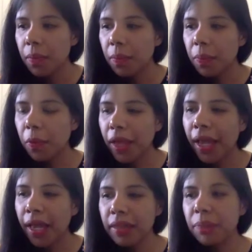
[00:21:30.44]
But I
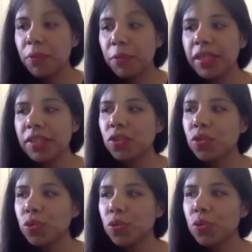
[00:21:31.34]
had the privilege
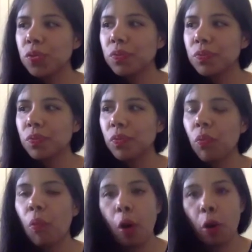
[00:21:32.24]
to
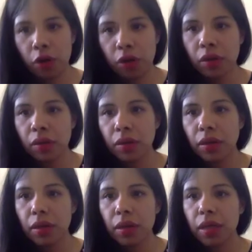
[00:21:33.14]
mourn
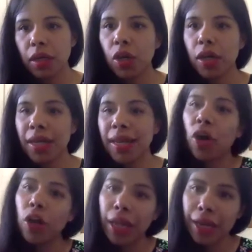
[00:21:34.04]
in a
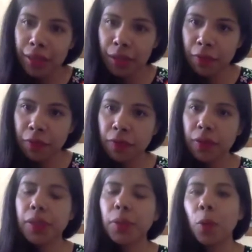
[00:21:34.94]
collective
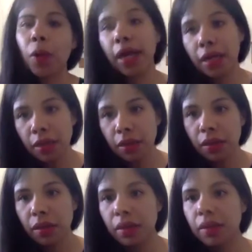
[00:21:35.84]
way
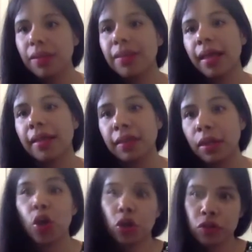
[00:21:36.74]
that
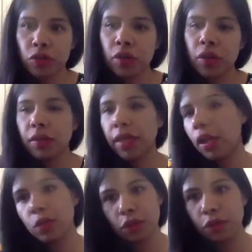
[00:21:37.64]
loss, the
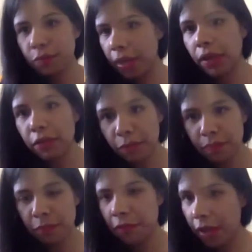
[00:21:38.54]
loss of my
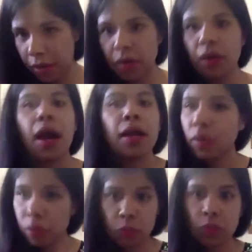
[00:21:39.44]
grandfather
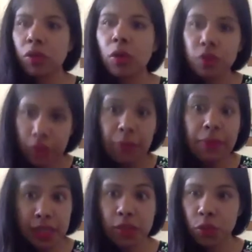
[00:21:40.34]
and those
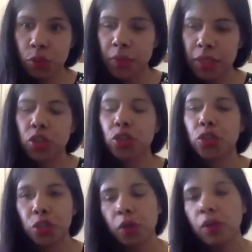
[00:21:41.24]
levels that you
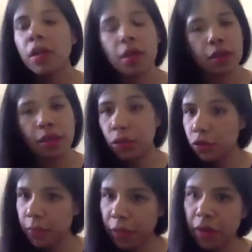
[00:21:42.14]
mentioned, no? The loss
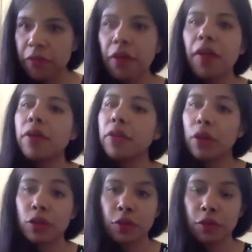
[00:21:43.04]
of my grandfather, the
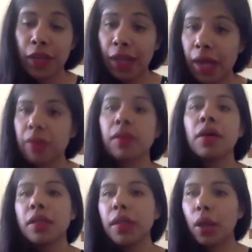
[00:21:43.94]
loss of the land,
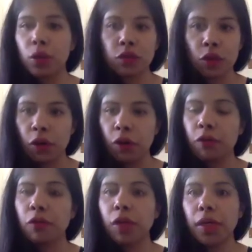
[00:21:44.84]
the loss of
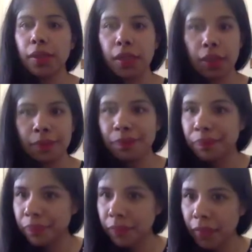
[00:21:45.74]

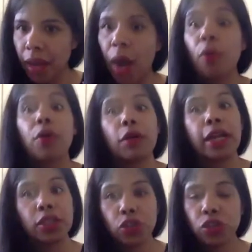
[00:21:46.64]
our
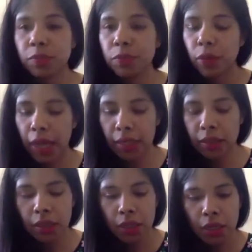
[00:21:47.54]
relationship to land.
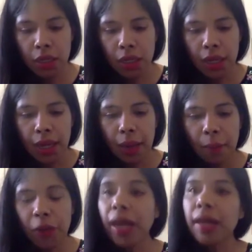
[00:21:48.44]

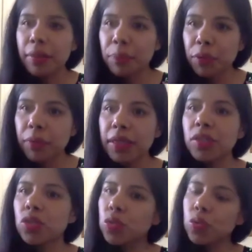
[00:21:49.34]
But I had the
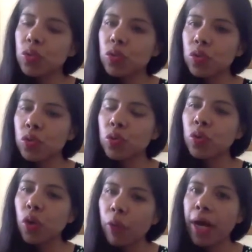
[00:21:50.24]
privilege to
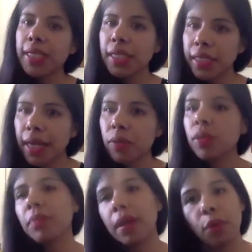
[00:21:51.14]
go hand in hand with
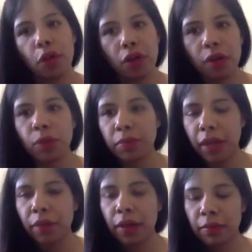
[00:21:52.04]
my mother and with my
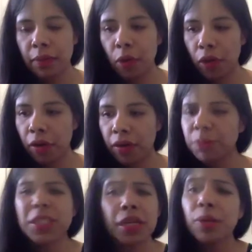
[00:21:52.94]
grandmother,
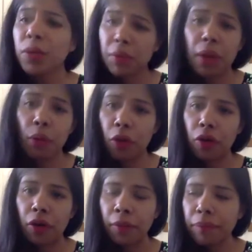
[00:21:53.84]
especially with my mother.